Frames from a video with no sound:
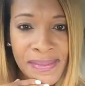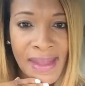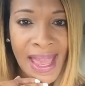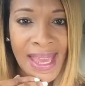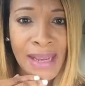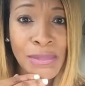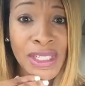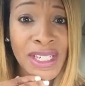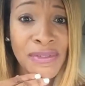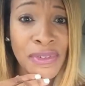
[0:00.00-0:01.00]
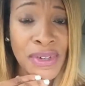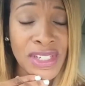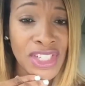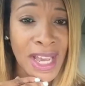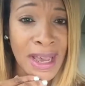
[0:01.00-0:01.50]
and I'm looking for a
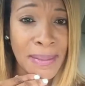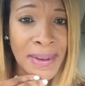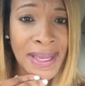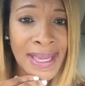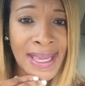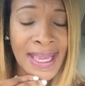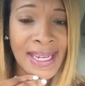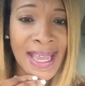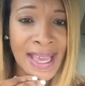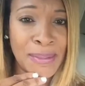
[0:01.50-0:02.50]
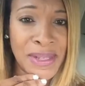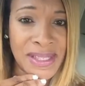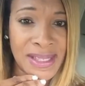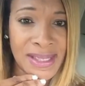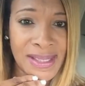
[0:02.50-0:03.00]
job in the ad
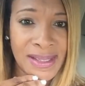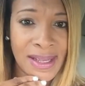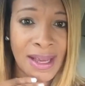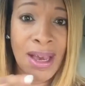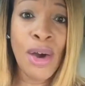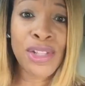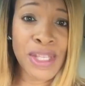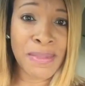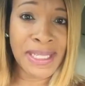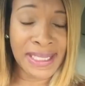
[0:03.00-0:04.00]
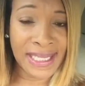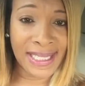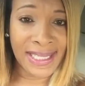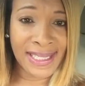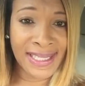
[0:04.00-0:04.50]
business. Ultimately,
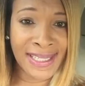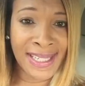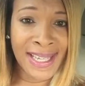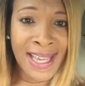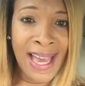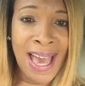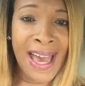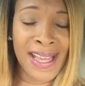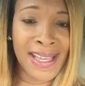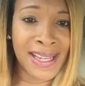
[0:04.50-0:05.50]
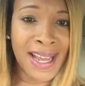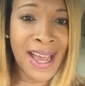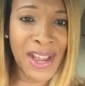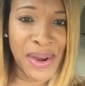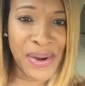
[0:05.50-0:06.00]
I get
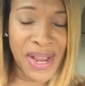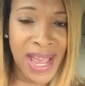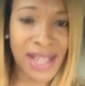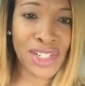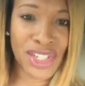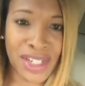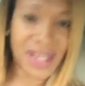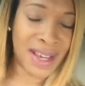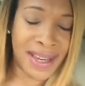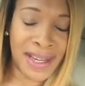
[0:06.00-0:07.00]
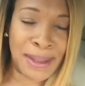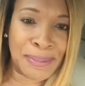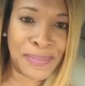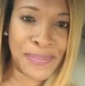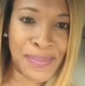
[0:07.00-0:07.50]
hired at
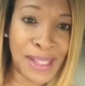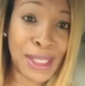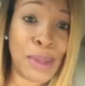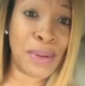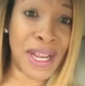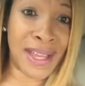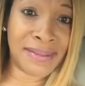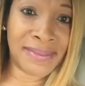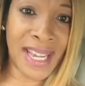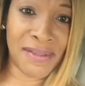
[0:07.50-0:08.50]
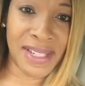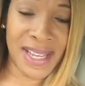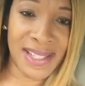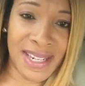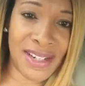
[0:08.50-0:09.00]
Leo Burnett
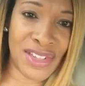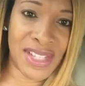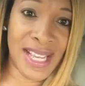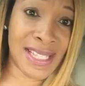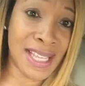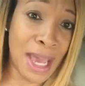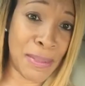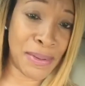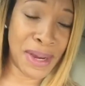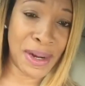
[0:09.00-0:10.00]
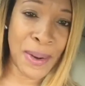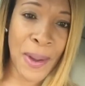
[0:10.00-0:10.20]
Advertising Agency as a copywriter.